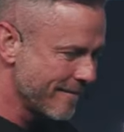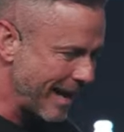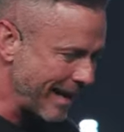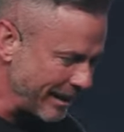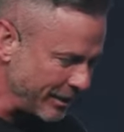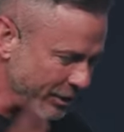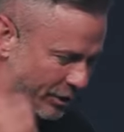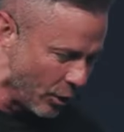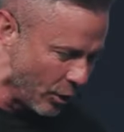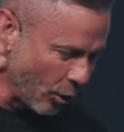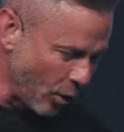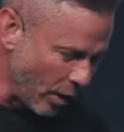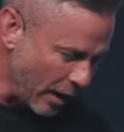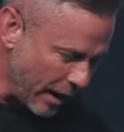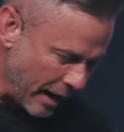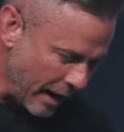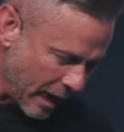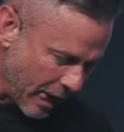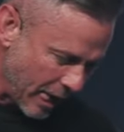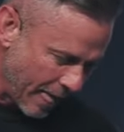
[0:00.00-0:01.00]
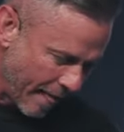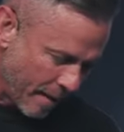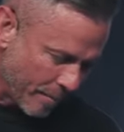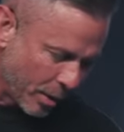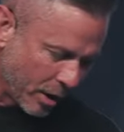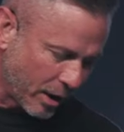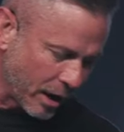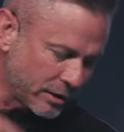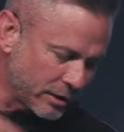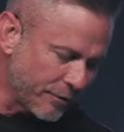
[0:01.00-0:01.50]
I got joy.
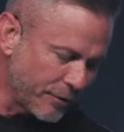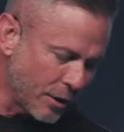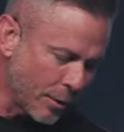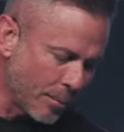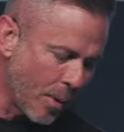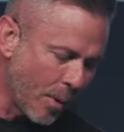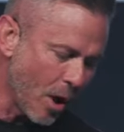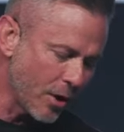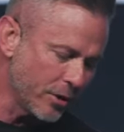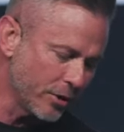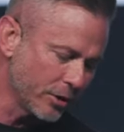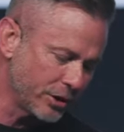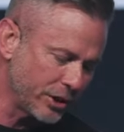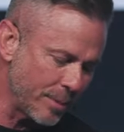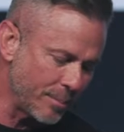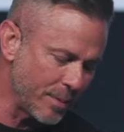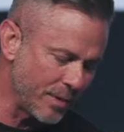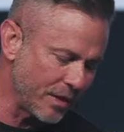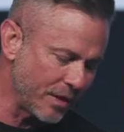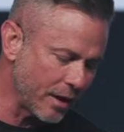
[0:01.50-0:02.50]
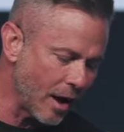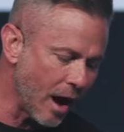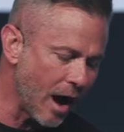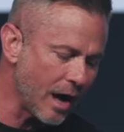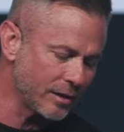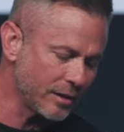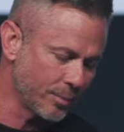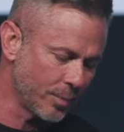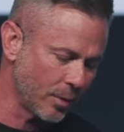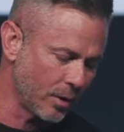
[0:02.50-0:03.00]
Because of your partnership in the
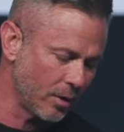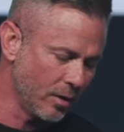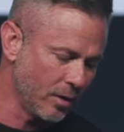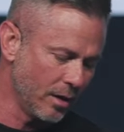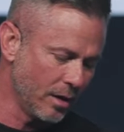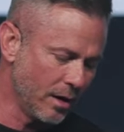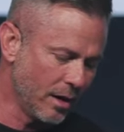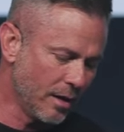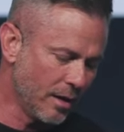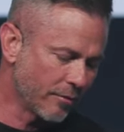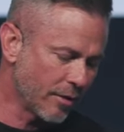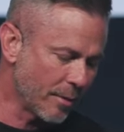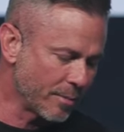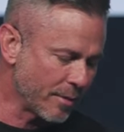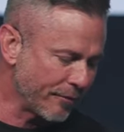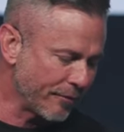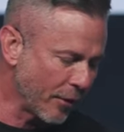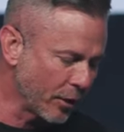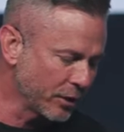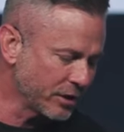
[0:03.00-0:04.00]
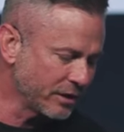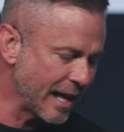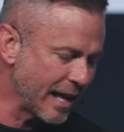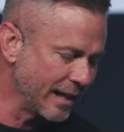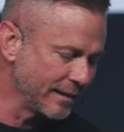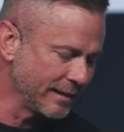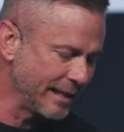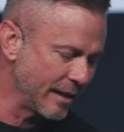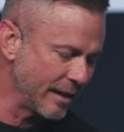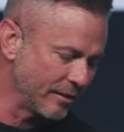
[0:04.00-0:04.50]
gospel from the first day
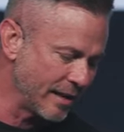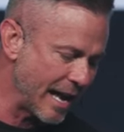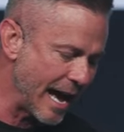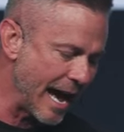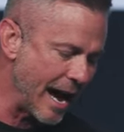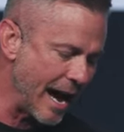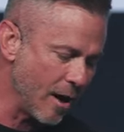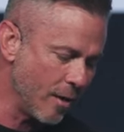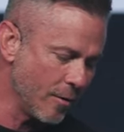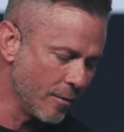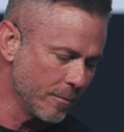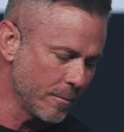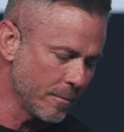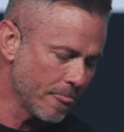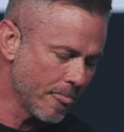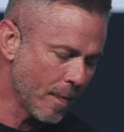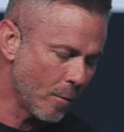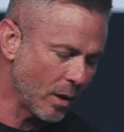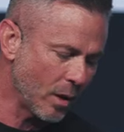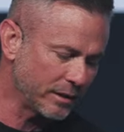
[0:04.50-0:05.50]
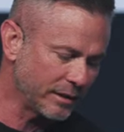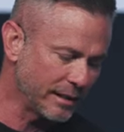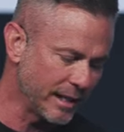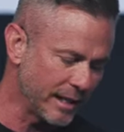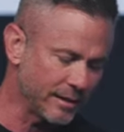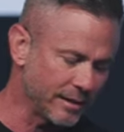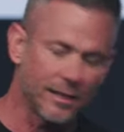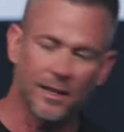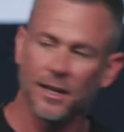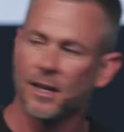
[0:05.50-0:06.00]
until now, watch
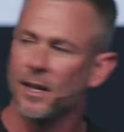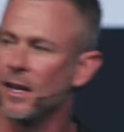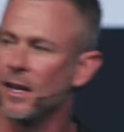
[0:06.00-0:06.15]
this,